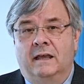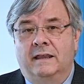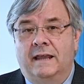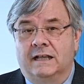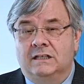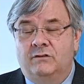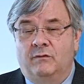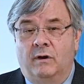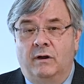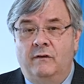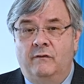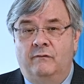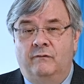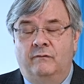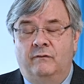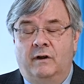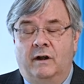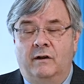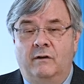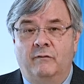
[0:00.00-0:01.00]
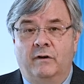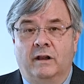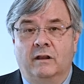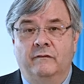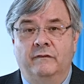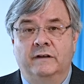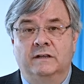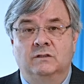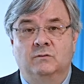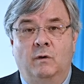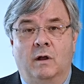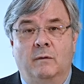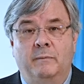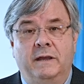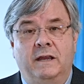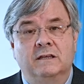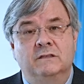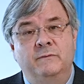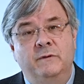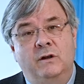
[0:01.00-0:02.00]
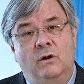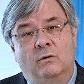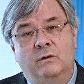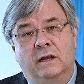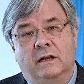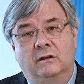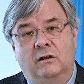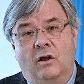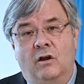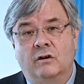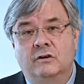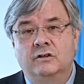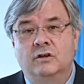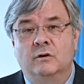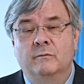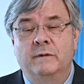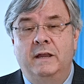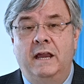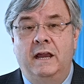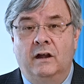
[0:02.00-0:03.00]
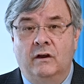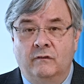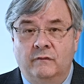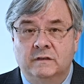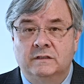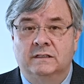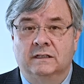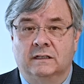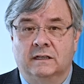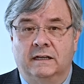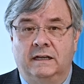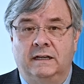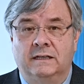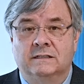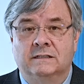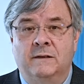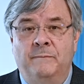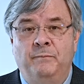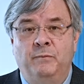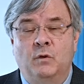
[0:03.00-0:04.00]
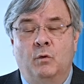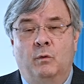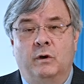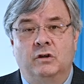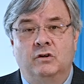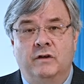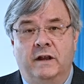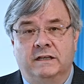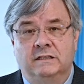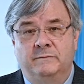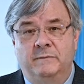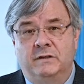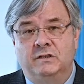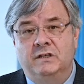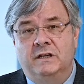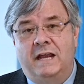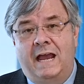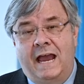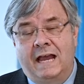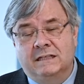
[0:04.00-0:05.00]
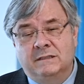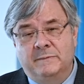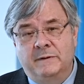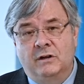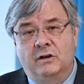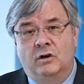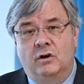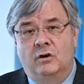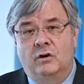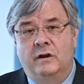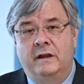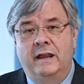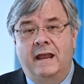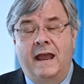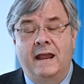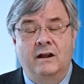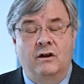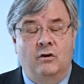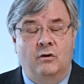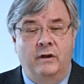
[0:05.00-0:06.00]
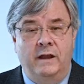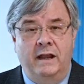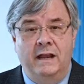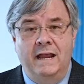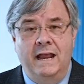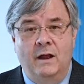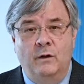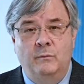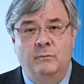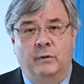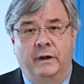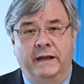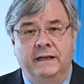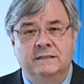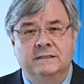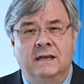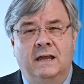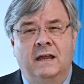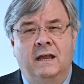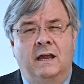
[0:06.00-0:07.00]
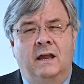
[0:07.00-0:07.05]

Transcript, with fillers: That's very, very relevant as well because we know that long-term care facilities where transmission has been occurring and creating outbreaks